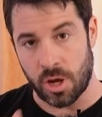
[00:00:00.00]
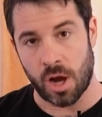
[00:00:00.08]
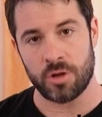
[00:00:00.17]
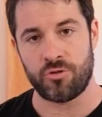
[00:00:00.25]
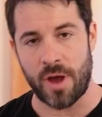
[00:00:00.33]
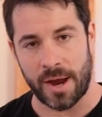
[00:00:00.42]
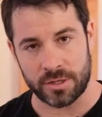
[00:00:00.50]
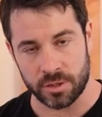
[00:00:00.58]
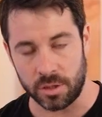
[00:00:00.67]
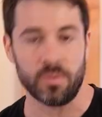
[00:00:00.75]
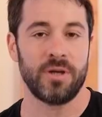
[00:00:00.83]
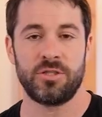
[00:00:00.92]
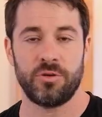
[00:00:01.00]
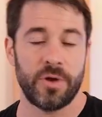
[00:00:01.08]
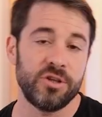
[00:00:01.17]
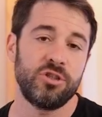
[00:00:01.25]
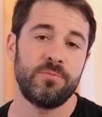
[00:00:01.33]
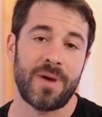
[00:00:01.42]
contractor
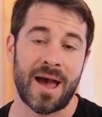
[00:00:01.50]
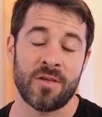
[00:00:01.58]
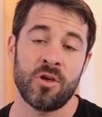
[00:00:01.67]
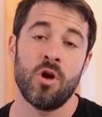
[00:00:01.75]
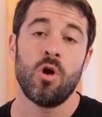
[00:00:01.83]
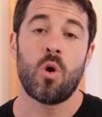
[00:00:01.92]
restoration path,